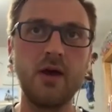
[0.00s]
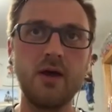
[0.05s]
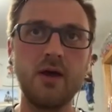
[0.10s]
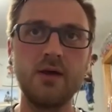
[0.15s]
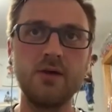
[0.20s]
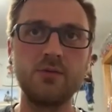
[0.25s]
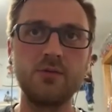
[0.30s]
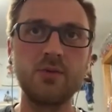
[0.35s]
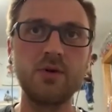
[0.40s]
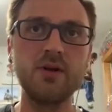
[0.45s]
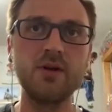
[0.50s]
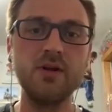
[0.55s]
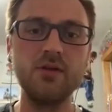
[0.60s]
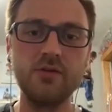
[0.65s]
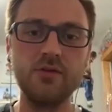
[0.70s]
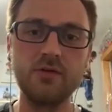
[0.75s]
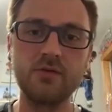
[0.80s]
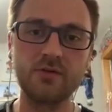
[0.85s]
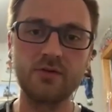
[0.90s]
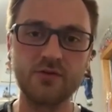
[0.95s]
it's pretty
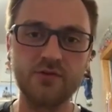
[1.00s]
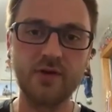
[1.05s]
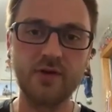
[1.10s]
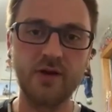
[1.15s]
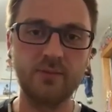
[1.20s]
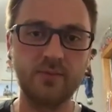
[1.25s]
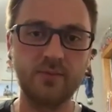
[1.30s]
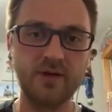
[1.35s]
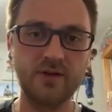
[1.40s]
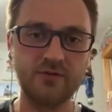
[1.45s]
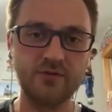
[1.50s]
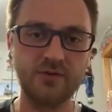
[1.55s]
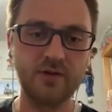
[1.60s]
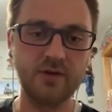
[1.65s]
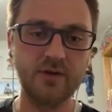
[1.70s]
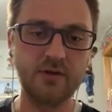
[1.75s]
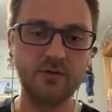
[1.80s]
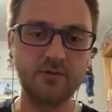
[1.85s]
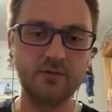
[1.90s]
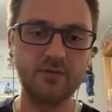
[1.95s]
easy for stock bikes to
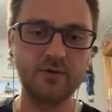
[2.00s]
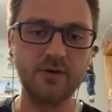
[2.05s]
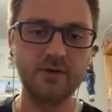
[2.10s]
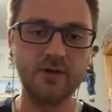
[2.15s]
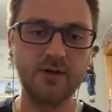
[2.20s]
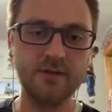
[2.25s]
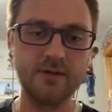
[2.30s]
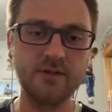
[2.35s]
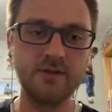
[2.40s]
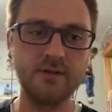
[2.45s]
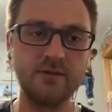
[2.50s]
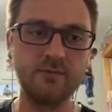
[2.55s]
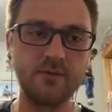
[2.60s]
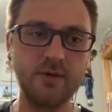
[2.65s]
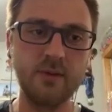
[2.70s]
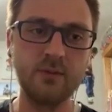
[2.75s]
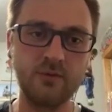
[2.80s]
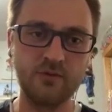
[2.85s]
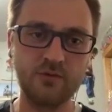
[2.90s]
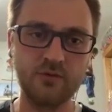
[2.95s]
get over, and then
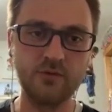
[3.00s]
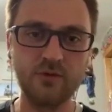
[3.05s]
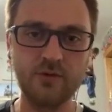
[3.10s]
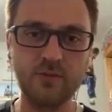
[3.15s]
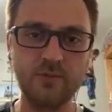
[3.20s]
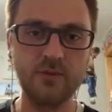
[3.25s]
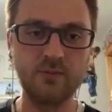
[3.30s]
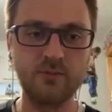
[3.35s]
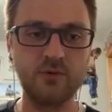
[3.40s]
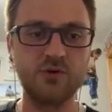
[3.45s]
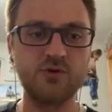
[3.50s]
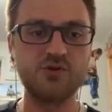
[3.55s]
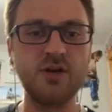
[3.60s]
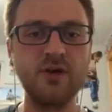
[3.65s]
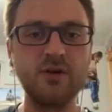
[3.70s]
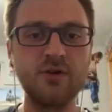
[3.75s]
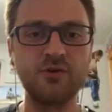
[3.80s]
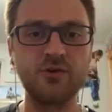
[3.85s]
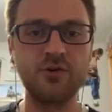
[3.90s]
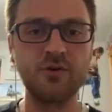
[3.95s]
Red Wing's a little bit more
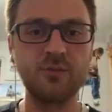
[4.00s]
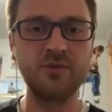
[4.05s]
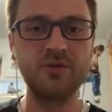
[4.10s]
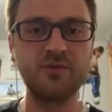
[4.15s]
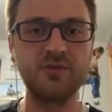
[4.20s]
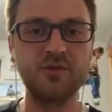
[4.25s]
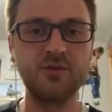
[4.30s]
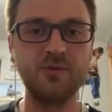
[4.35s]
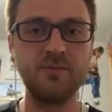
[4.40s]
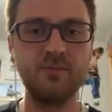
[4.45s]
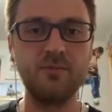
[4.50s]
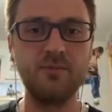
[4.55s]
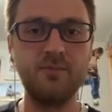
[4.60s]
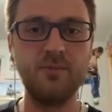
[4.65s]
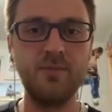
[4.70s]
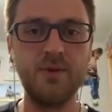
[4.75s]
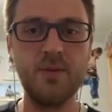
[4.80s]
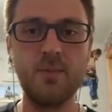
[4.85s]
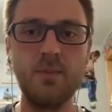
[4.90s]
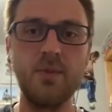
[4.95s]
challenging, but it's a
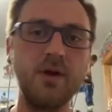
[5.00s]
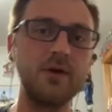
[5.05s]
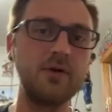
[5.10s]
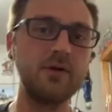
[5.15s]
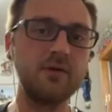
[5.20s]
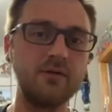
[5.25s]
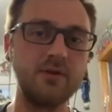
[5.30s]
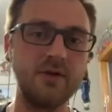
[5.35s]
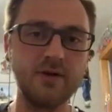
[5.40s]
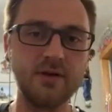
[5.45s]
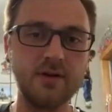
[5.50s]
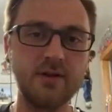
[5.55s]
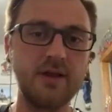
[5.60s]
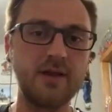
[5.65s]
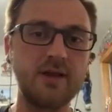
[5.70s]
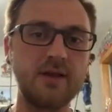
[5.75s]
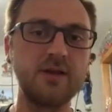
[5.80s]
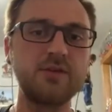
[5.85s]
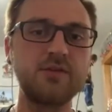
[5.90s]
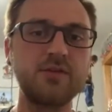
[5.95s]
bit bigger of a hill, I
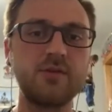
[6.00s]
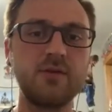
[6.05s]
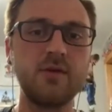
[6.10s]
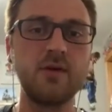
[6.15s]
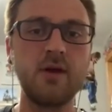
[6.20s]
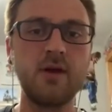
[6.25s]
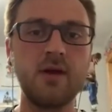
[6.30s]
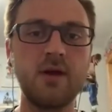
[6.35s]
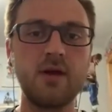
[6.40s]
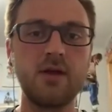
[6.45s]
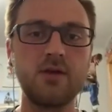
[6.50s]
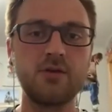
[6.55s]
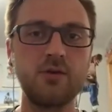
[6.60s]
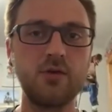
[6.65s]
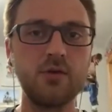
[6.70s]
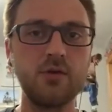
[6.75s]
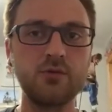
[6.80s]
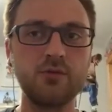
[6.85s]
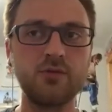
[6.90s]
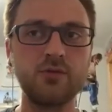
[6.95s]
guess. So
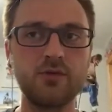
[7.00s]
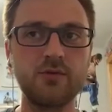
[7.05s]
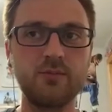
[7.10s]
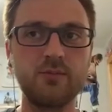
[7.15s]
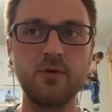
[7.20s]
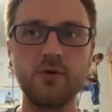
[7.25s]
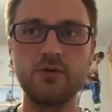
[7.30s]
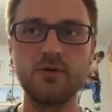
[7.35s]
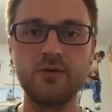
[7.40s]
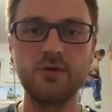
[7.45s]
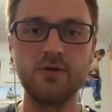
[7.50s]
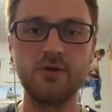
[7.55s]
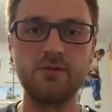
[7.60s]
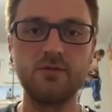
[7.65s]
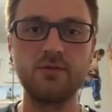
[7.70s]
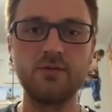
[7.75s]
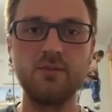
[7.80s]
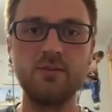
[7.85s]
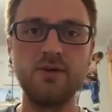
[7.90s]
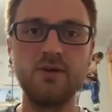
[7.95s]
those ones are both good
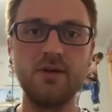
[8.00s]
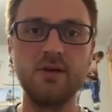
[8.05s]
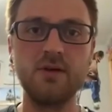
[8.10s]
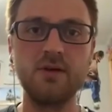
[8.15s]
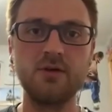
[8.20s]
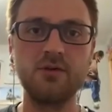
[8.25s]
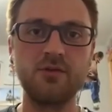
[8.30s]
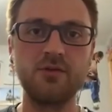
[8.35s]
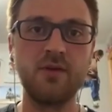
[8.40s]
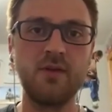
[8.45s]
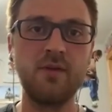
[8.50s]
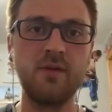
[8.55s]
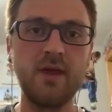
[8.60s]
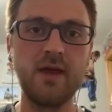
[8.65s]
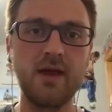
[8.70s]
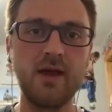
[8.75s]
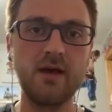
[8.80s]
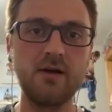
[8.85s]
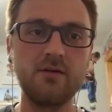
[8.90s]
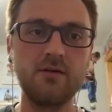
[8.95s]
for beginners. And they
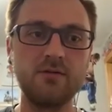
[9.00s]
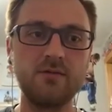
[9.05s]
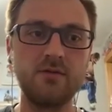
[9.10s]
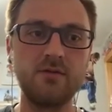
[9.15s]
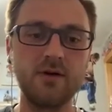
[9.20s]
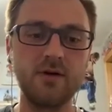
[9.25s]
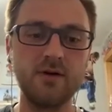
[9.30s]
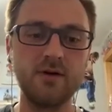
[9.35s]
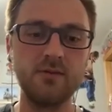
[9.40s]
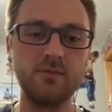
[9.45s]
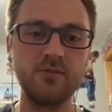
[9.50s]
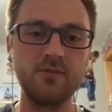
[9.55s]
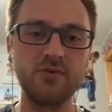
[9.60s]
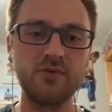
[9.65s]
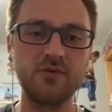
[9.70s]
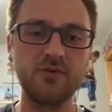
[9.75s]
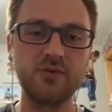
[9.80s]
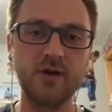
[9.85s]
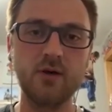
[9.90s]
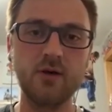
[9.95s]
have
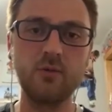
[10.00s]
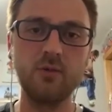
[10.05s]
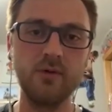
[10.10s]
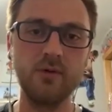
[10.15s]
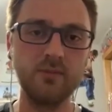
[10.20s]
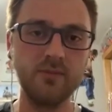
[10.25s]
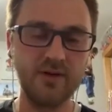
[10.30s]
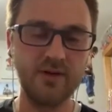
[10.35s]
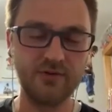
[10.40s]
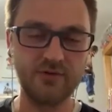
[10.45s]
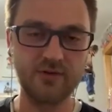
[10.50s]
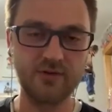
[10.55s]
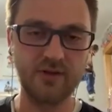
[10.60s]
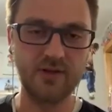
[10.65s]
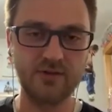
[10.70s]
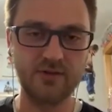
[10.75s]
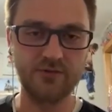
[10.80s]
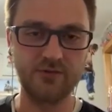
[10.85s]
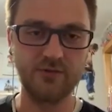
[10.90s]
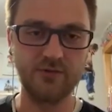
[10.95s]
stock wheelbase
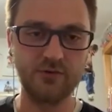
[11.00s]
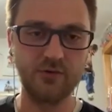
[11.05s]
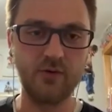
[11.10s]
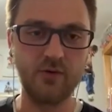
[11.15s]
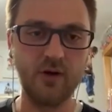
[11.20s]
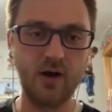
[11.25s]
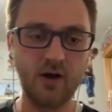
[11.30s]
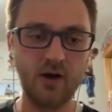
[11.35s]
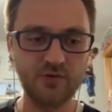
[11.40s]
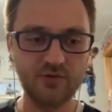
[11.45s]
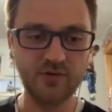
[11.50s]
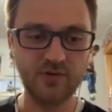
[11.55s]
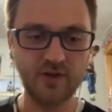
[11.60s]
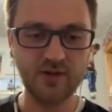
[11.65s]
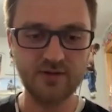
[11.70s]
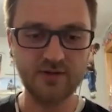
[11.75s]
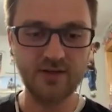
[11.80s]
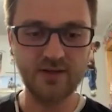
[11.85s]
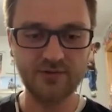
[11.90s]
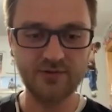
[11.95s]
classes. So our stock
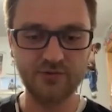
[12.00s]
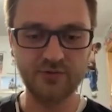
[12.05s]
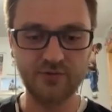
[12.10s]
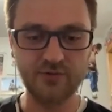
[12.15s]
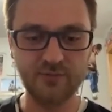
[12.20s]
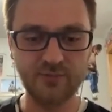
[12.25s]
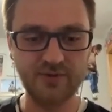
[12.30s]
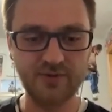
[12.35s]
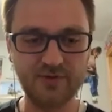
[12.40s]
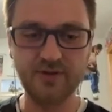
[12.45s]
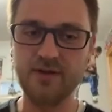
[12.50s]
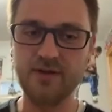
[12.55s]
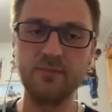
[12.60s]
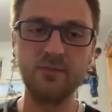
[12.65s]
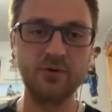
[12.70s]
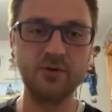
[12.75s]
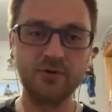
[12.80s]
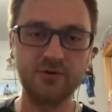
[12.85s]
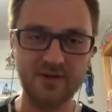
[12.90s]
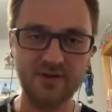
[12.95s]
classes compared to like a
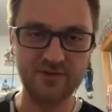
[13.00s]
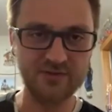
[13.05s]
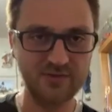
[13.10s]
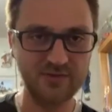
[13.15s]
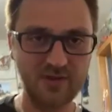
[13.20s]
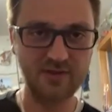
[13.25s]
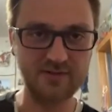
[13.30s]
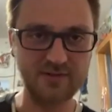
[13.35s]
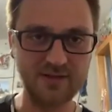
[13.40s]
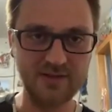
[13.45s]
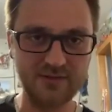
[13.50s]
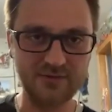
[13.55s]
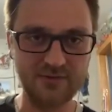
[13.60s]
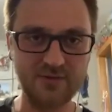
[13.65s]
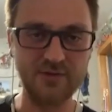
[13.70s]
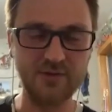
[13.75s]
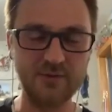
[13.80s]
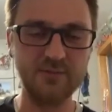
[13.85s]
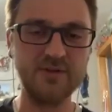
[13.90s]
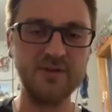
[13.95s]
motocross stock class, a
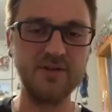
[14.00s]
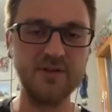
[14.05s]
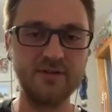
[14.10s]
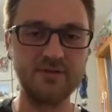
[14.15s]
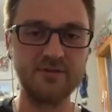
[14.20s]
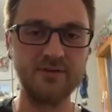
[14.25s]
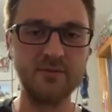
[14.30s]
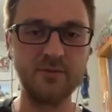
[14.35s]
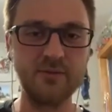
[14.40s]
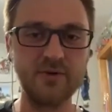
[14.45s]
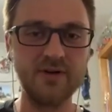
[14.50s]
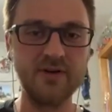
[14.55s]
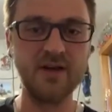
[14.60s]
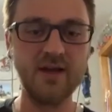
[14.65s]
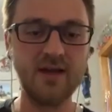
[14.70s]
little bit different, where